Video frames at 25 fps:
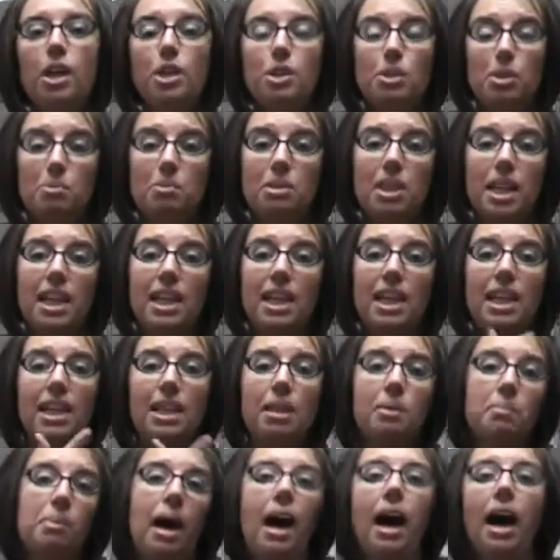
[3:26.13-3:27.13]
So I'm
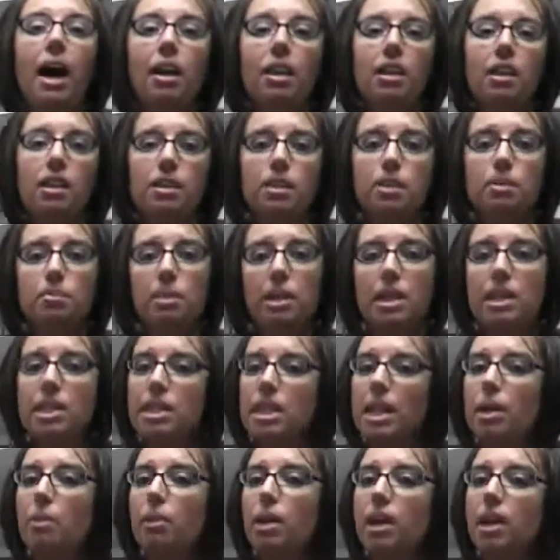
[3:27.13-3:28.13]
taking them out of the space
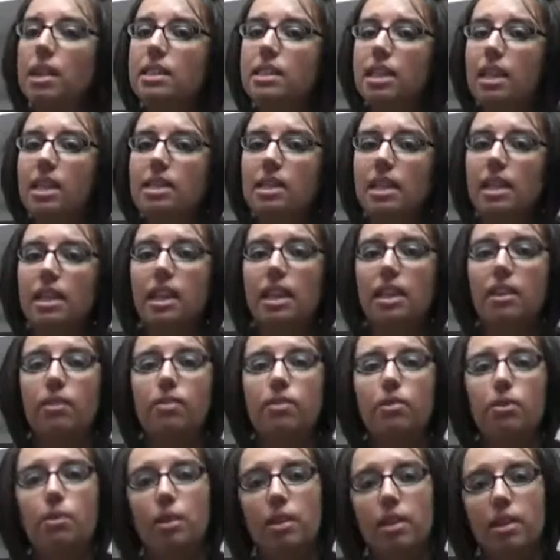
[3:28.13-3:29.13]
that we had
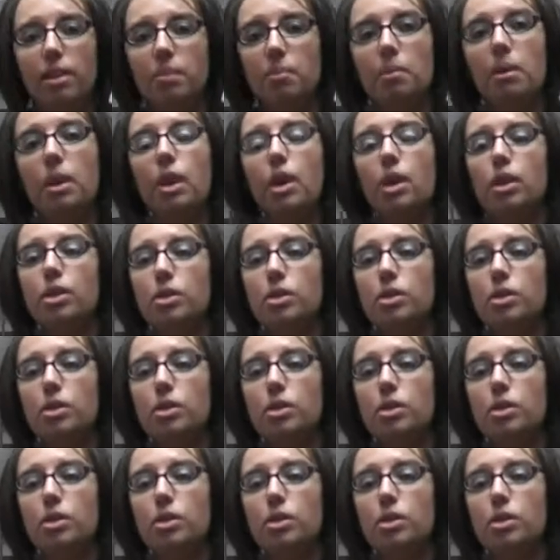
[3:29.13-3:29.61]
designated for them